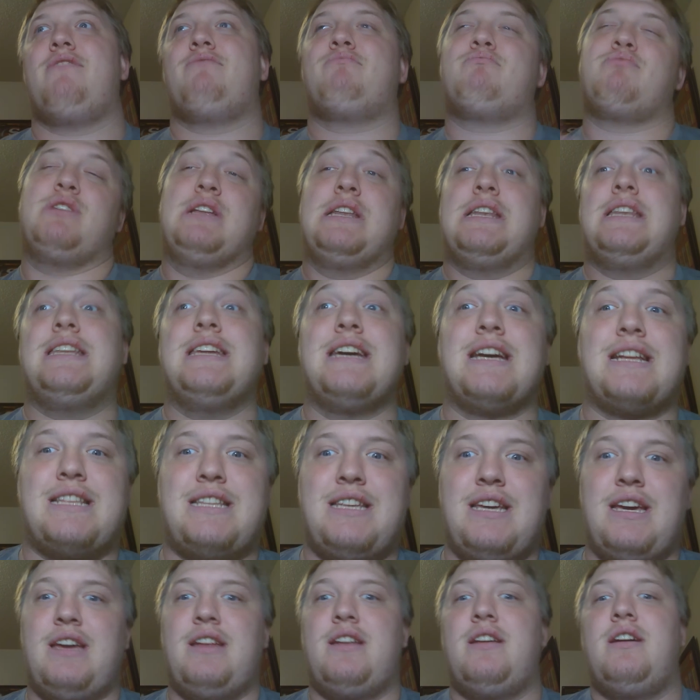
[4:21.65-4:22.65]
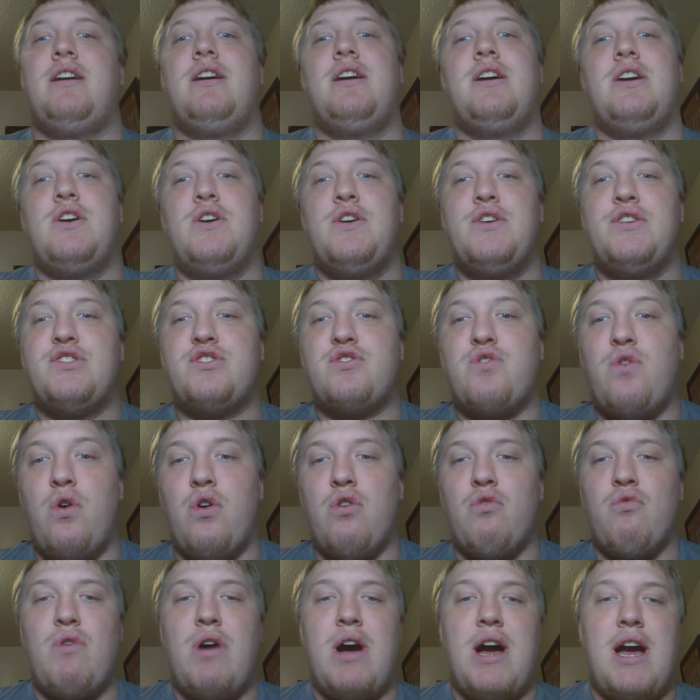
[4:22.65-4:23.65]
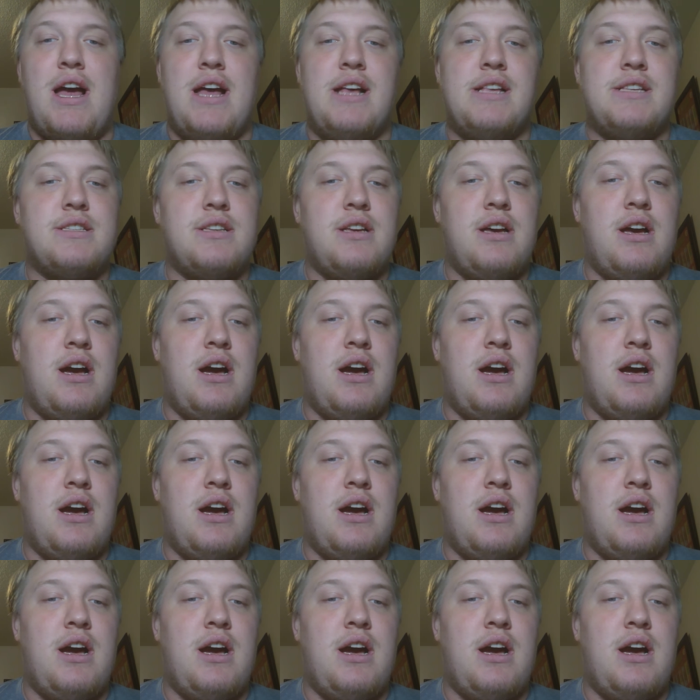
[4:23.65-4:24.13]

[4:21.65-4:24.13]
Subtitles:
predicted score wise.